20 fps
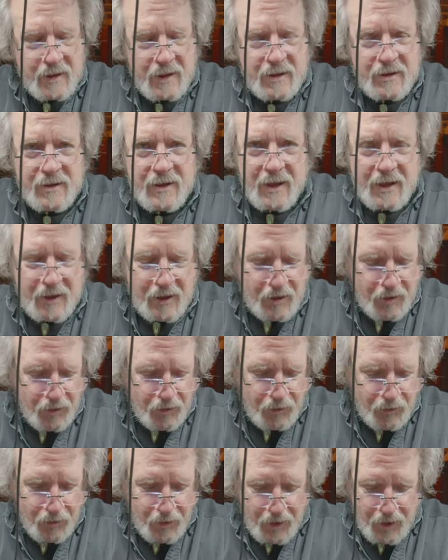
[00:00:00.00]
is that
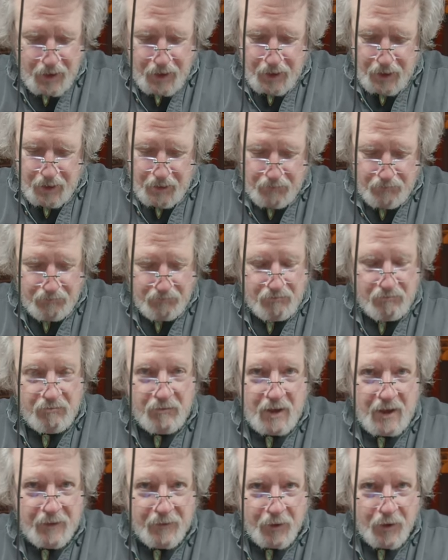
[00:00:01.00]
you
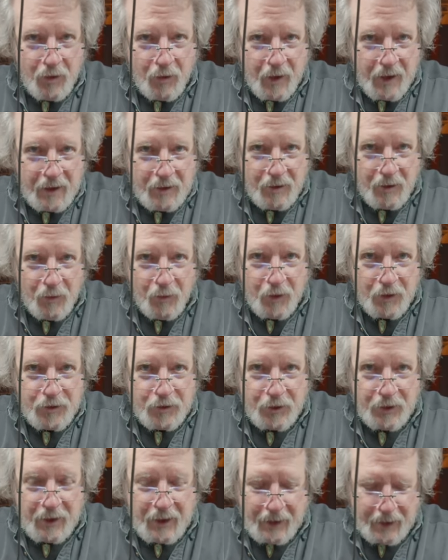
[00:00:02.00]
never quite know what
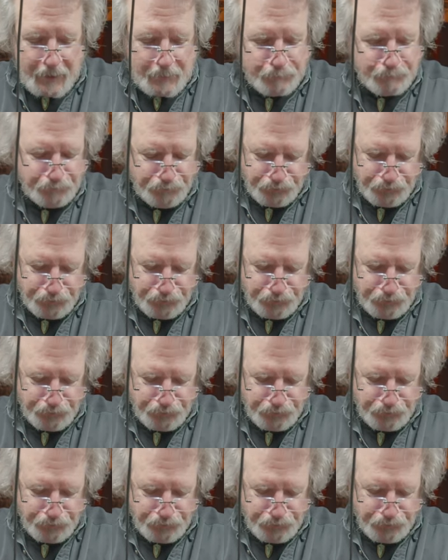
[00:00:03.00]
you're getting.